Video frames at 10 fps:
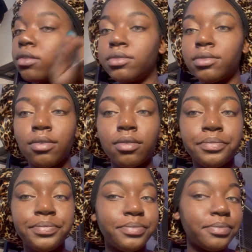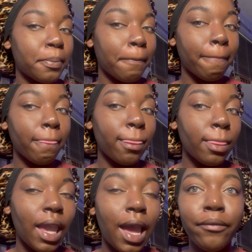so
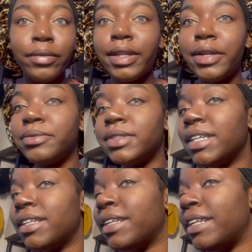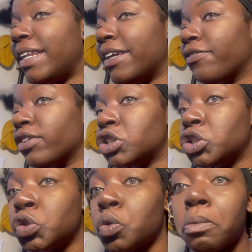I really don't tell a difference
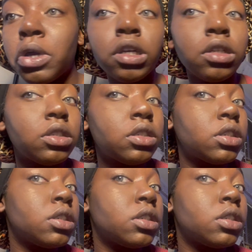too much